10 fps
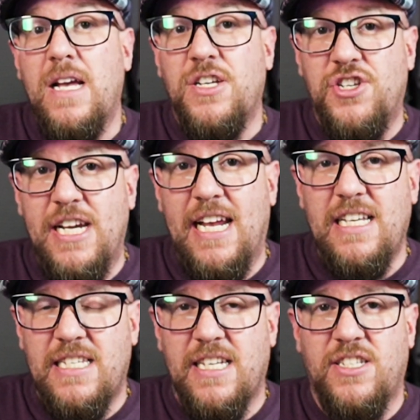She had
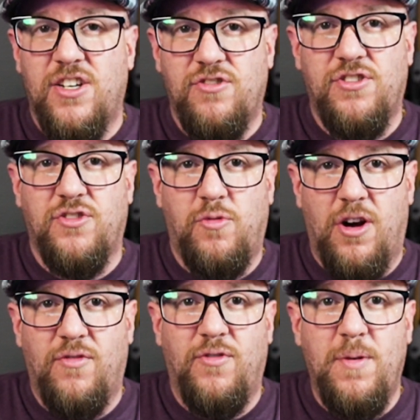a 600
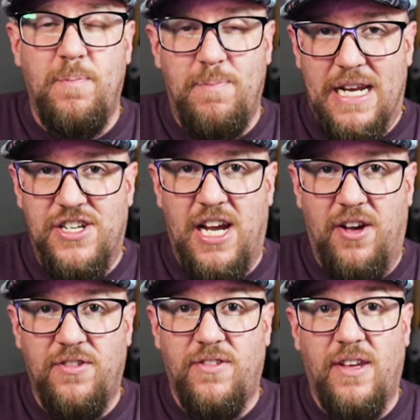square foot beach
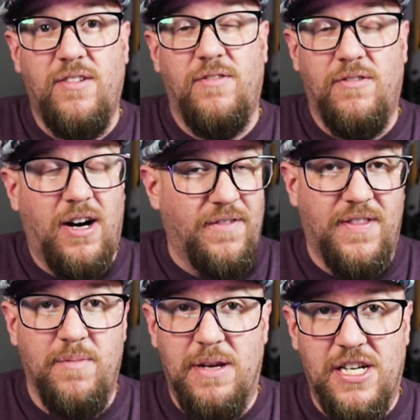house. I
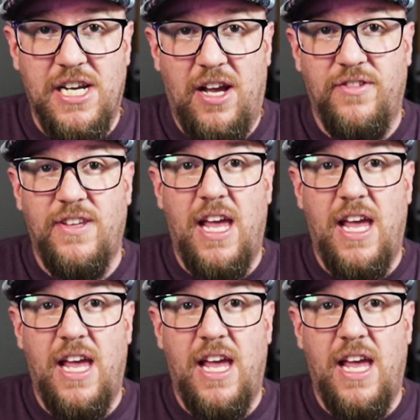loved the beach house.